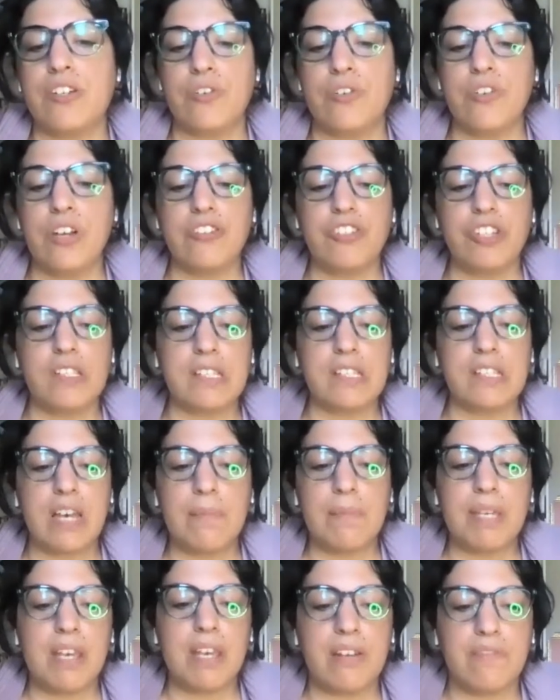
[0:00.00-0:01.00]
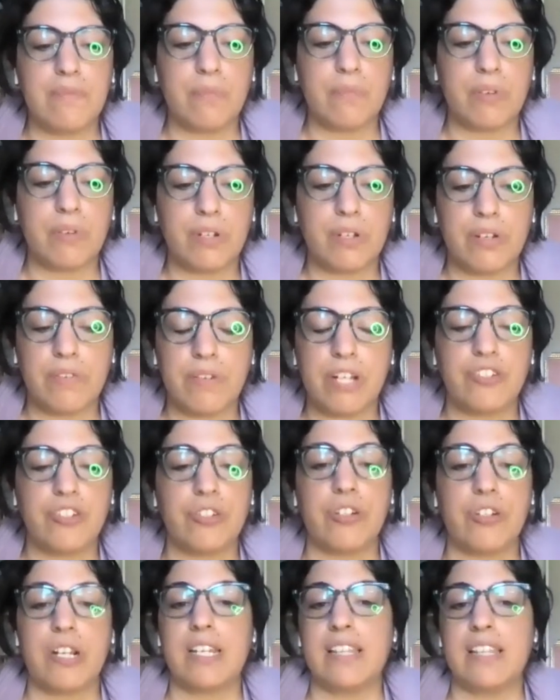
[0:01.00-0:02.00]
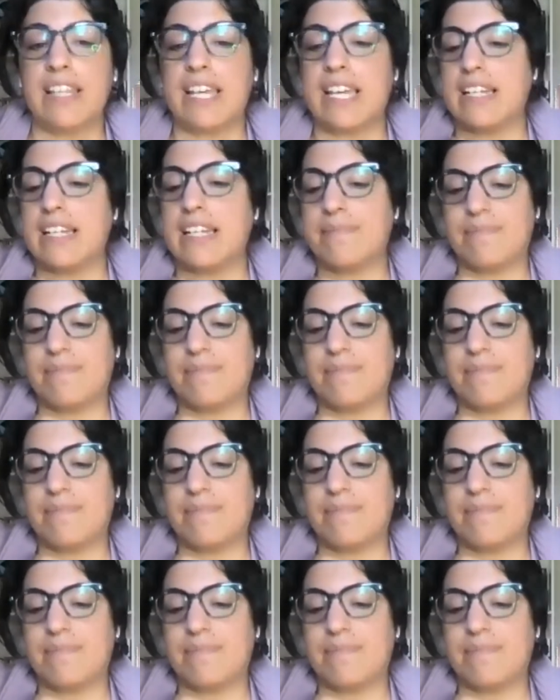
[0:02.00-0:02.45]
you're not just coming out of Mercury retrograde and like